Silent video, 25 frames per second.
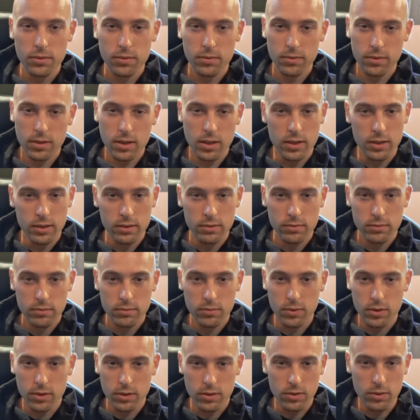right
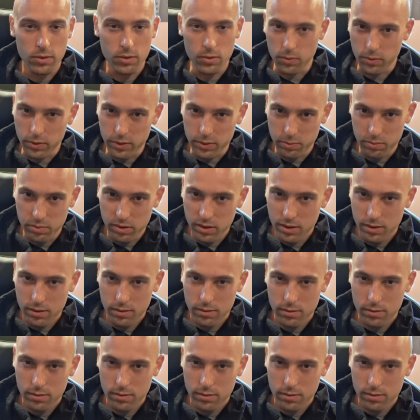where the hole would be.